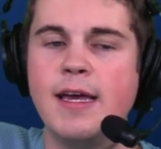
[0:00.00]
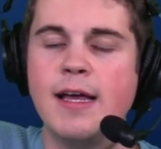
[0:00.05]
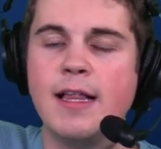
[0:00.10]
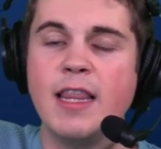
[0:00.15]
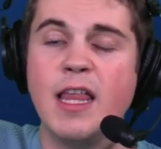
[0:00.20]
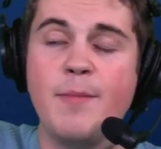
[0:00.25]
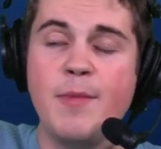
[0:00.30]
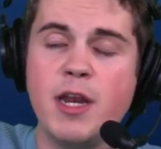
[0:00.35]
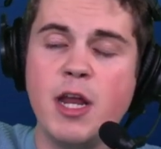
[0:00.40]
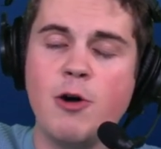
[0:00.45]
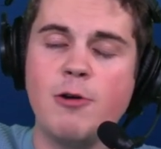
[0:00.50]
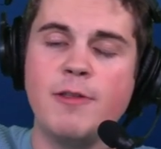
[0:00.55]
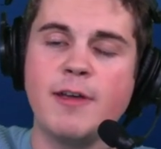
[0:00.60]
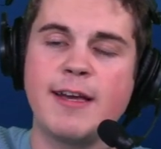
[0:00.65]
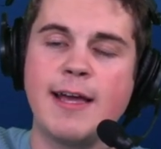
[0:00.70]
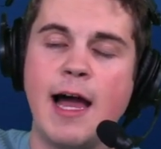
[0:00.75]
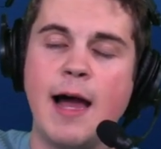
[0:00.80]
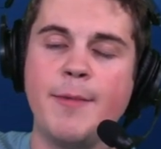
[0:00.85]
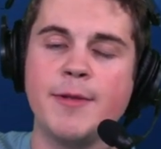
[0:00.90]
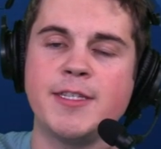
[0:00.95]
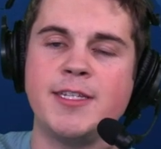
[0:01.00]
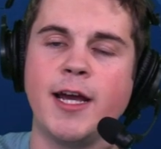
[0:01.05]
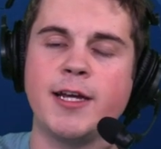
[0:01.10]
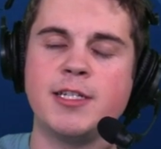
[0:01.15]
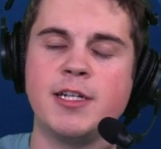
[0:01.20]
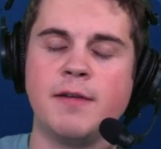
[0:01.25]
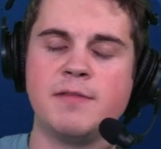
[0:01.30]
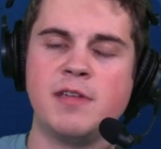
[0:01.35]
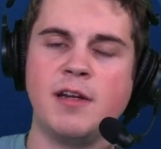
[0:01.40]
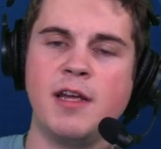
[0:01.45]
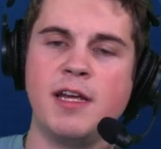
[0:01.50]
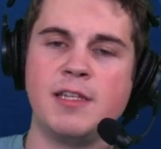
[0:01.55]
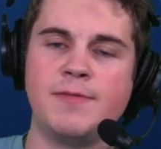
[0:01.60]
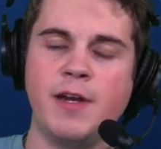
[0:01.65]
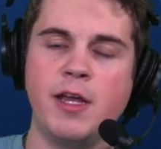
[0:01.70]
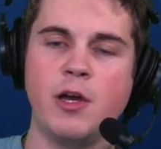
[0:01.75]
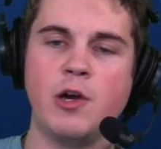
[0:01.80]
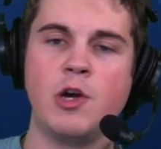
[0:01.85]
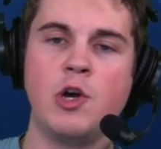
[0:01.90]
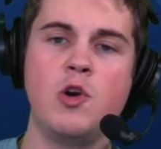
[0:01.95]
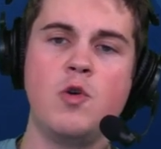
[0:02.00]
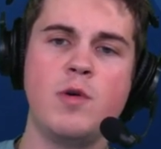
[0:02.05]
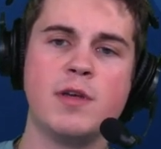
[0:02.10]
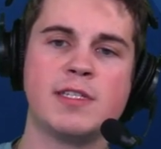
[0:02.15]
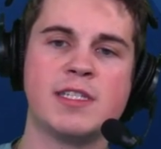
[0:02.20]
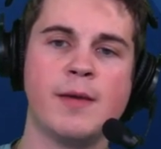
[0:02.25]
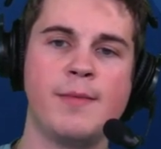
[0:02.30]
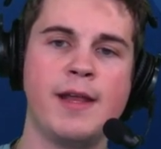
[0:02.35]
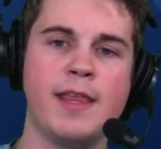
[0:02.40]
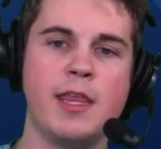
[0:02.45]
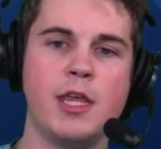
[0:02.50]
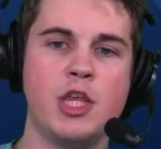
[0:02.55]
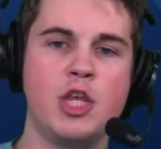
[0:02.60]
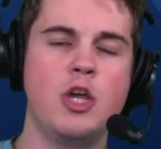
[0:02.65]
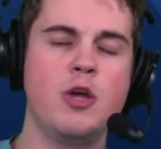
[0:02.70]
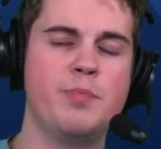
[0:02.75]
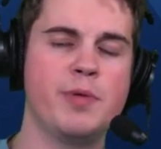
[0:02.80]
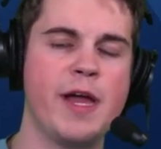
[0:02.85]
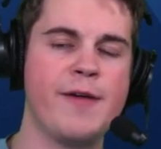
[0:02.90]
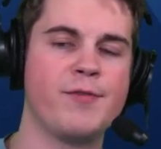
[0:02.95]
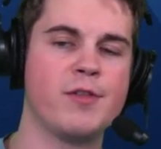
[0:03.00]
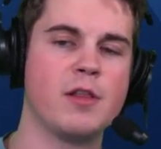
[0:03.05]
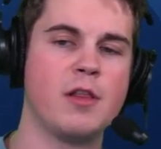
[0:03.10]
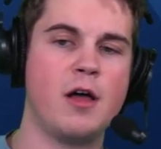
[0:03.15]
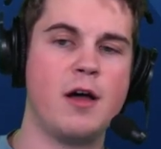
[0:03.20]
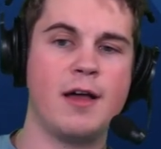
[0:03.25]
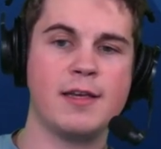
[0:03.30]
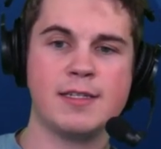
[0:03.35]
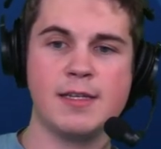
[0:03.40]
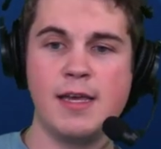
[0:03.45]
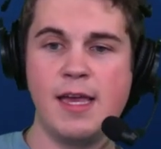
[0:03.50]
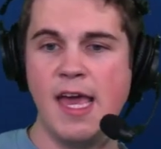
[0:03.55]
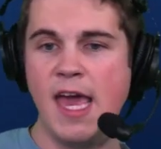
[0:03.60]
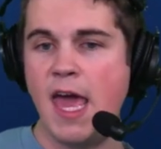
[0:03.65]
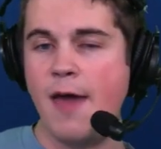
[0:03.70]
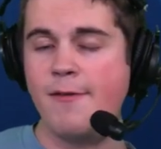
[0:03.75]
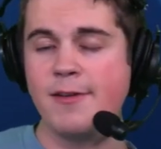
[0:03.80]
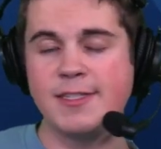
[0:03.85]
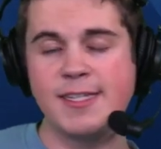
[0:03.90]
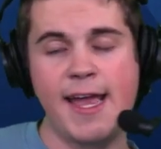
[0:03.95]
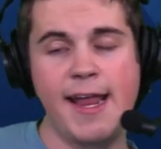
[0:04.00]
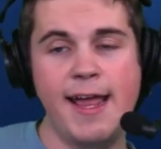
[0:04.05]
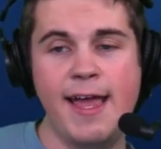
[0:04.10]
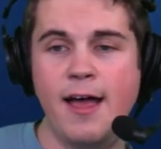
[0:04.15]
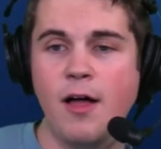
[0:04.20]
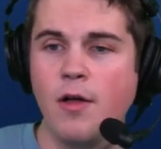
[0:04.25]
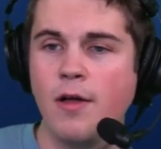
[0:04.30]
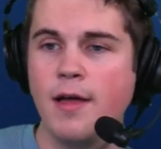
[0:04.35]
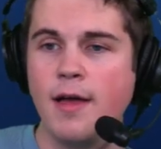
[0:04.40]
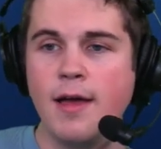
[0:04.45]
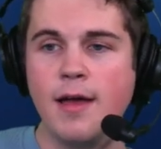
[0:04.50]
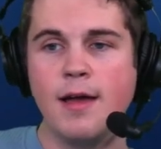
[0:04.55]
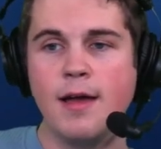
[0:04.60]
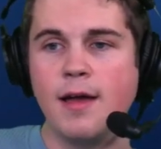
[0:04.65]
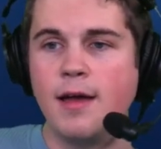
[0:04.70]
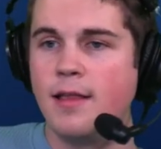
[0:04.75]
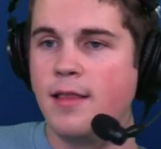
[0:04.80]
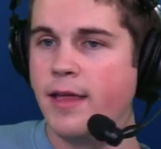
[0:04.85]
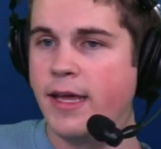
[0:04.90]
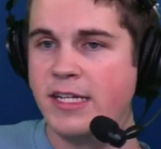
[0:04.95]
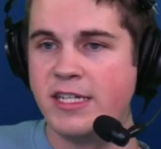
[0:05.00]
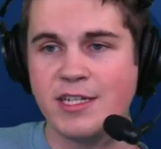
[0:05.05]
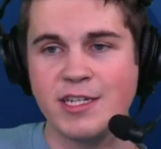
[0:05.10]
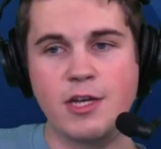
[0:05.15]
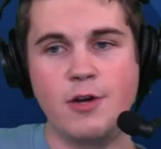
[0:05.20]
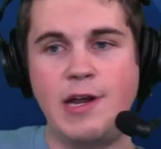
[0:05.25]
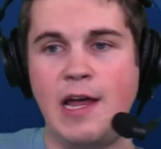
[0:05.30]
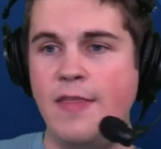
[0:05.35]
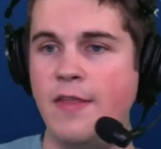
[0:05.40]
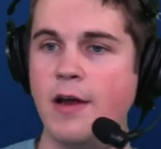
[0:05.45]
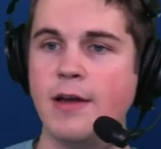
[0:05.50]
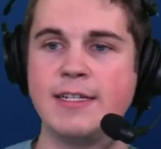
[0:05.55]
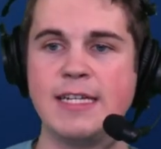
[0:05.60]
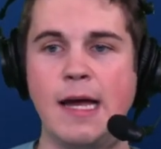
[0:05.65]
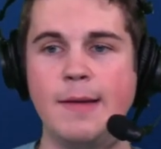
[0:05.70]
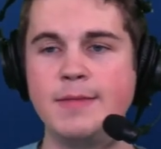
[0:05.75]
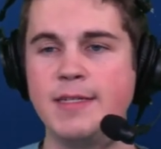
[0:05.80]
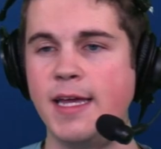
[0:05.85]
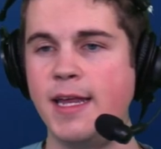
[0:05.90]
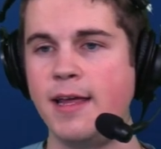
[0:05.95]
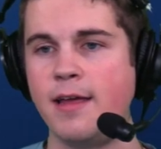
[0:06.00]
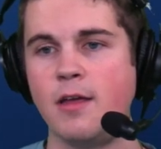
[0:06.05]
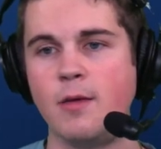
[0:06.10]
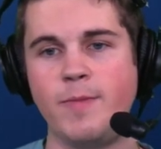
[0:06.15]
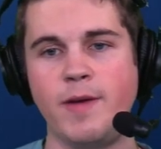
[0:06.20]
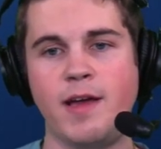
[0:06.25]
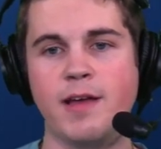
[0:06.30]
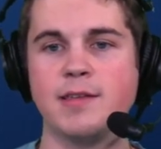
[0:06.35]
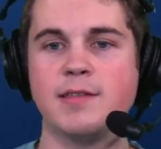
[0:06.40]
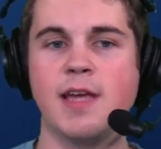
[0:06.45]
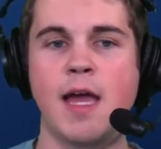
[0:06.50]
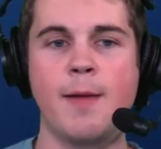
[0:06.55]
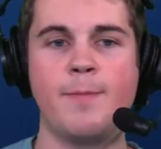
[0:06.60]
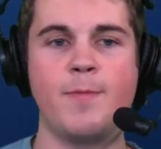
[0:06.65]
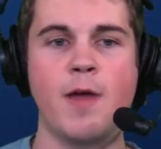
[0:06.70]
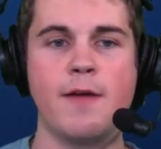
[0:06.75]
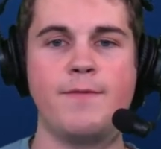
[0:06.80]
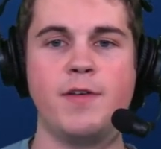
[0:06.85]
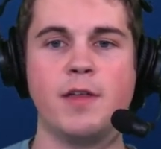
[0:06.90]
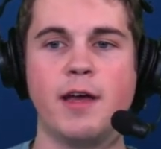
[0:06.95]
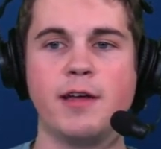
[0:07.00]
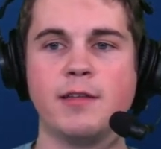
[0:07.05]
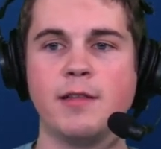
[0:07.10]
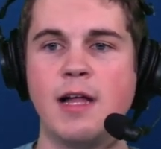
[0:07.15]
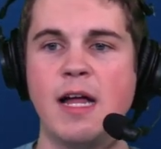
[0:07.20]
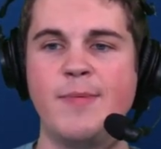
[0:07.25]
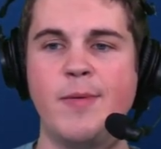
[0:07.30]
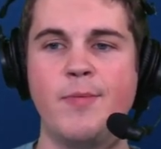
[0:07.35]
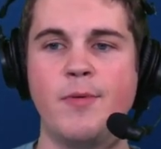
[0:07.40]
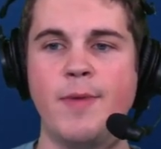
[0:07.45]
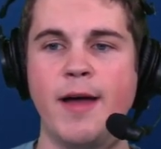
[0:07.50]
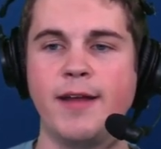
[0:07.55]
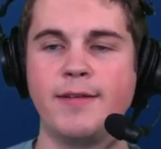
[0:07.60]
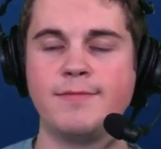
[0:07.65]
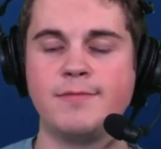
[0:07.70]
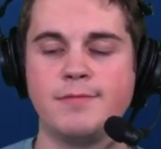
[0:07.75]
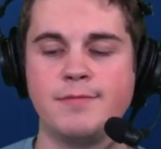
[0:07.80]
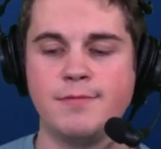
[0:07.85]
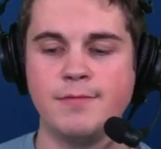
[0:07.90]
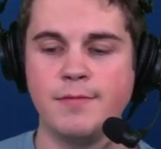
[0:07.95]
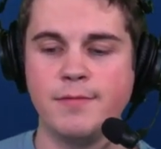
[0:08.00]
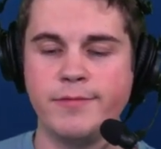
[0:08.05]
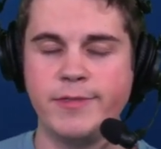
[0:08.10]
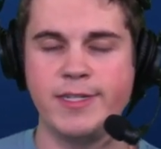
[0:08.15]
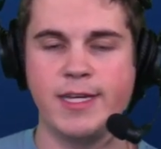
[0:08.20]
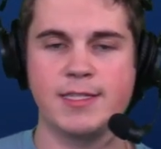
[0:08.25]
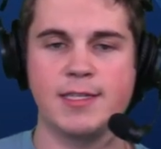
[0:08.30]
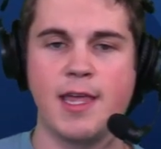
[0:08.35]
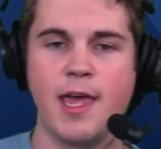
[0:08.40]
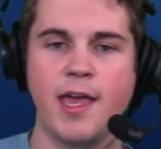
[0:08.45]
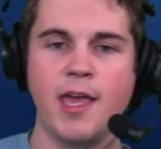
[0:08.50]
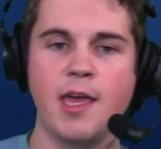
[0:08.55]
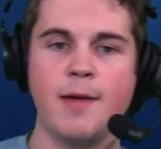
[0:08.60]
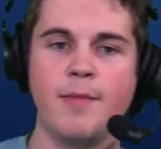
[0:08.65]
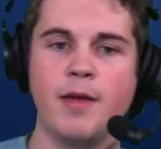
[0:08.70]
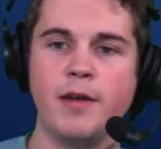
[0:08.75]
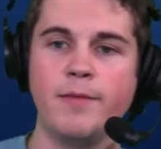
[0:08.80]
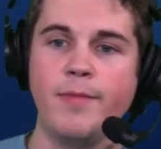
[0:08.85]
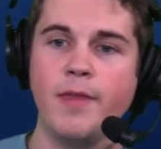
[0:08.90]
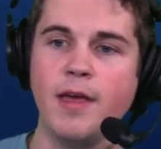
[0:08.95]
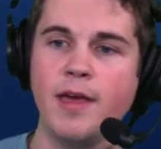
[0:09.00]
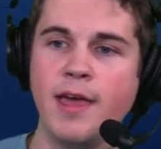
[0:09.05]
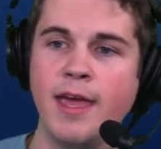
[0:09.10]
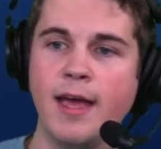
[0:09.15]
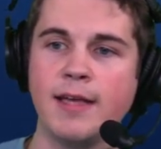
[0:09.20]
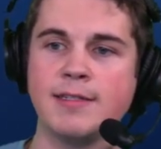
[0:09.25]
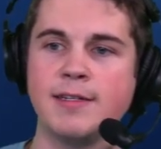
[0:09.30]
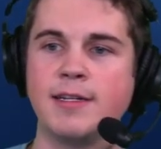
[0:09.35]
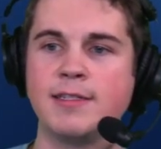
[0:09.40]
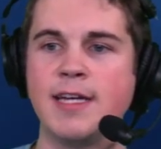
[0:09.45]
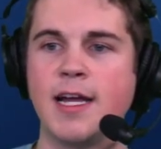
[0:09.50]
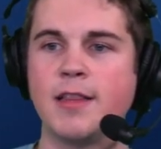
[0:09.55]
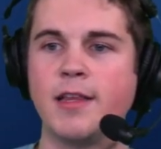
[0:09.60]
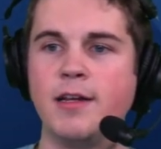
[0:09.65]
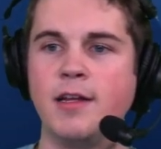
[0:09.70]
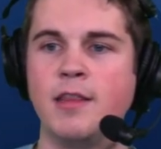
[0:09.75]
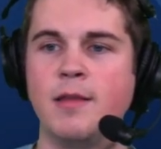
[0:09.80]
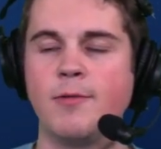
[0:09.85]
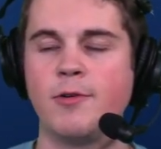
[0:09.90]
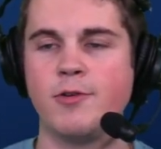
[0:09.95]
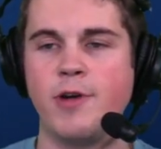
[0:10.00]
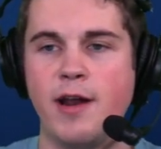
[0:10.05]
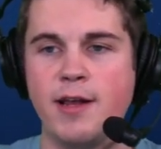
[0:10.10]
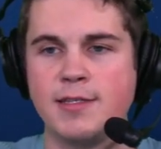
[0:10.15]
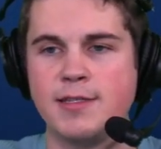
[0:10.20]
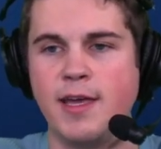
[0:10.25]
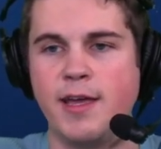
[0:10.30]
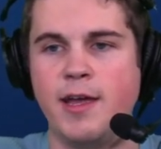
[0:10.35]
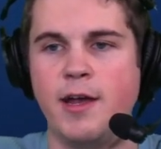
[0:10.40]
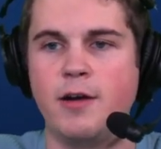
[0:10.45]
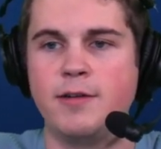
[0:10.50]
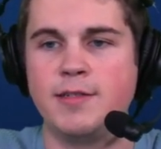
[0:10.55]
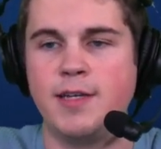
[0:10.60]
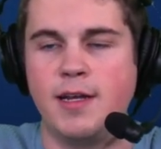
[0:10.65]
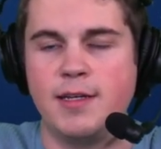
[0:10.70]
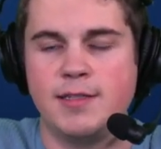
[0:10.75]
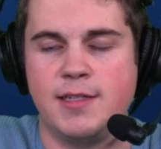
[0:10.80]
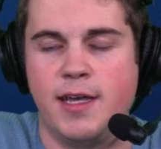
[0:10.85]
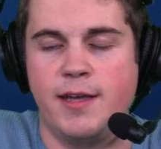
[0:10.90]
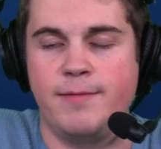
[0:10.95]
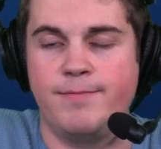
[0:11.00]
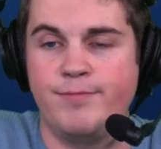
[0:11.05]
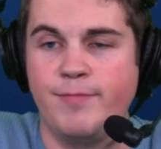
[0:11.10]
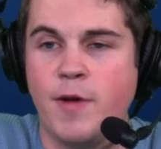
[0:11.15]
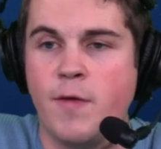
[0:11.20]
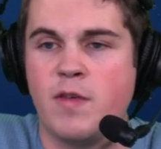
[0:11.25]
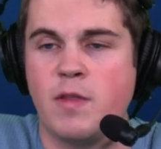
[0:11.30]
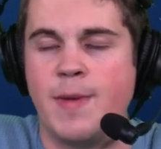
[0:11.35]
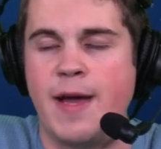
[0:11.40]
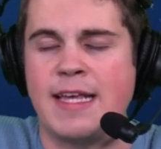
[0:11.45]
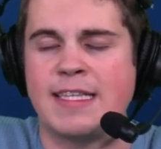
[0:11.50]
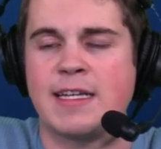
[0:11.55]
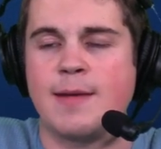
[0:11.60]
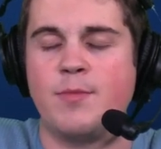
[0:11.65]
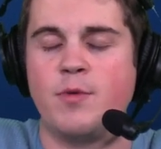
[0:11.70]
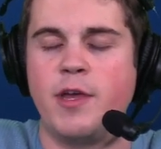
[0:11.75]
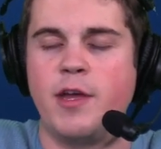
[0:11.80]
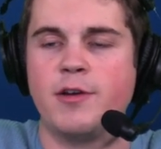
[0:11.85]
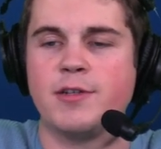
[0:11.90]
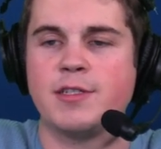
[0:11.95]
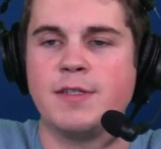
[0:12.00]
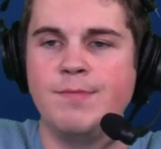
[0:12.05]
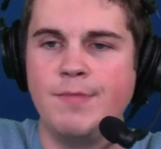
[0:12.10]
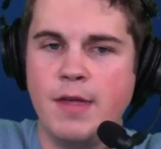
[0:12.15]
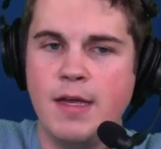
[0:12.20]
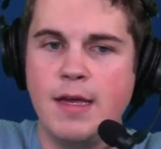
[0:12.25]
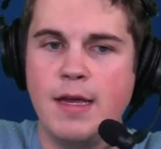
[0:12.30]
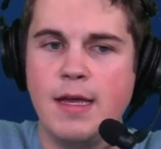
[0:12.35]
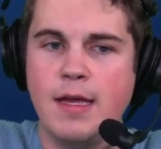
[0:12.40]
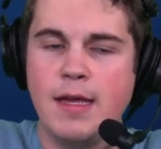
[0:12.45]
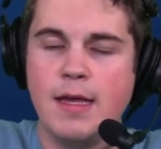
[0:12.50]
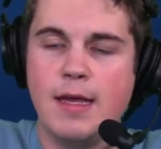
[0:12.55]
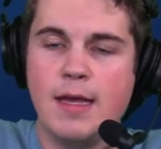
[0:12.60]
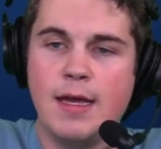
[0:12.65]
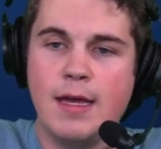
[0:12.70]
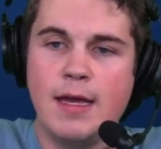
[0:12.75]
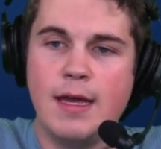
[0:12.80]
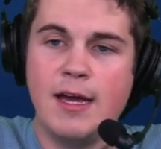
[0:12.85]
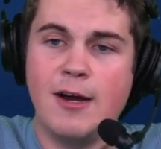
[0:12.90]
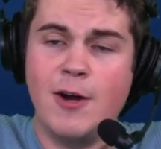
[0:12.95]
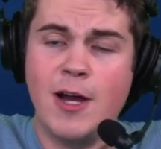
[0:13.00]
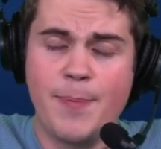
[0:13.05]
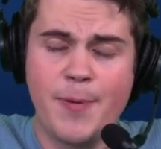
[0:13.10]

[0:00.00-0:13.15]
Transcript: Let me know in the comment section of today's video, who is somebody that you blame for the loss? If it's Tannehill, then just go down there and type Tannehill, because I feel like a lot of people might dislike him, and he hasn't exactly done the greatest thing here in Tennessee over the past couple years. We